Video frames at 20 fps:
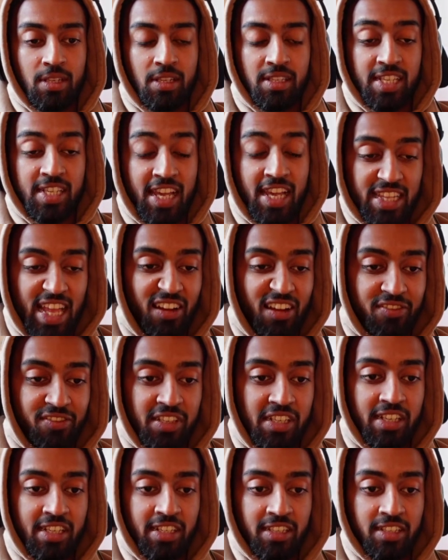Take that
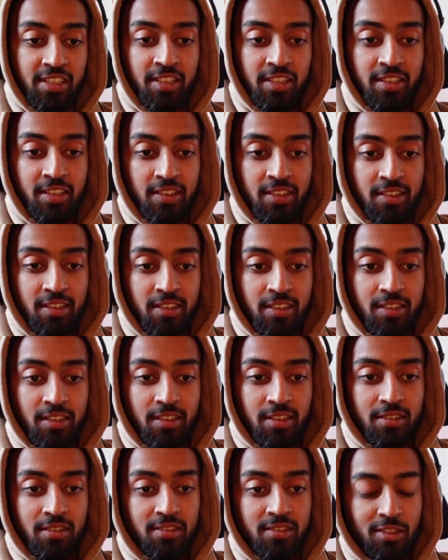feeling,
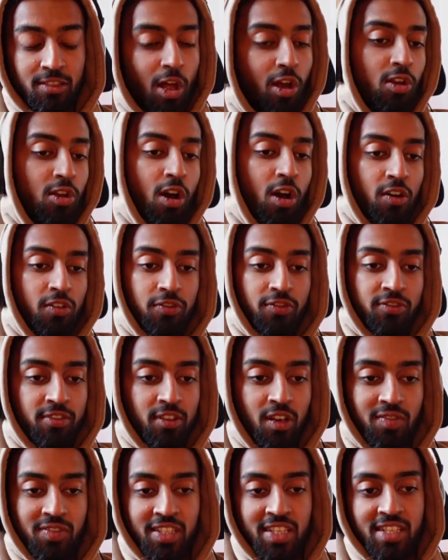log off
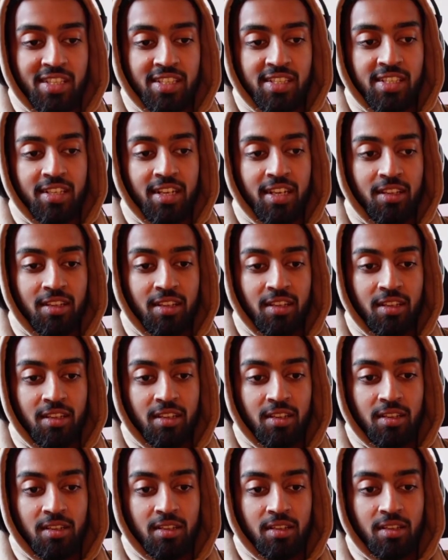of the internet,
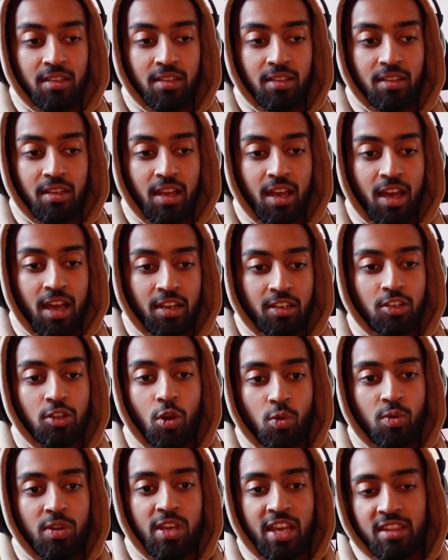and
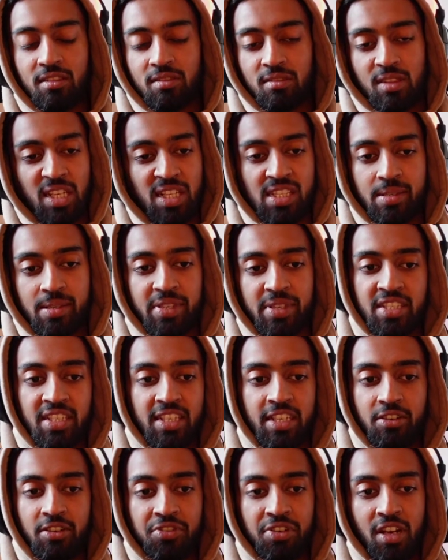go get the
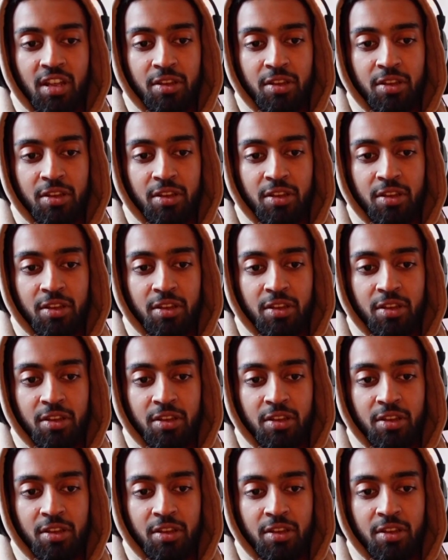intimacy in real